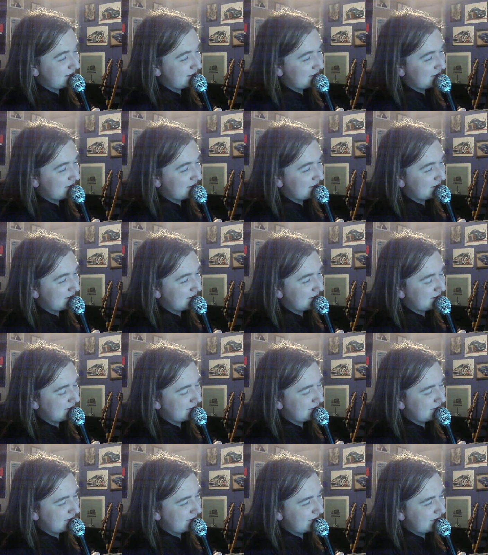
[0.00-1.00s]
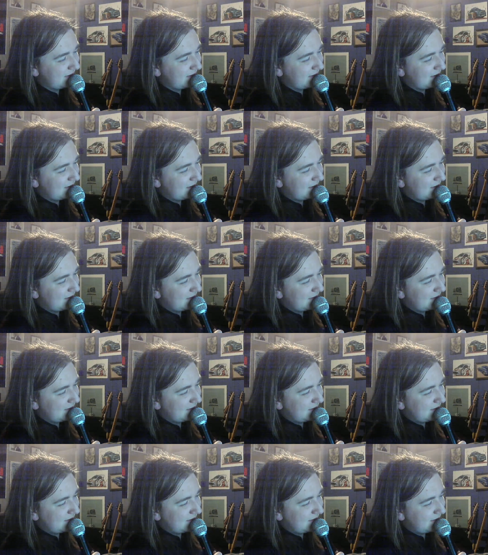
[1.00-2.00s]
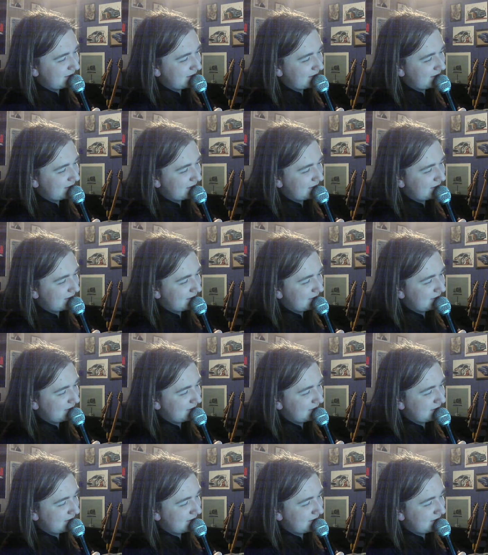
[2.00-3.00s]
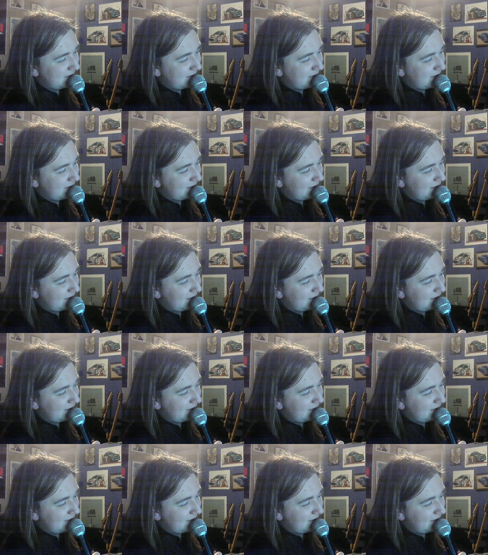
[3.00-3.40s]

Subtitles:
[no speech]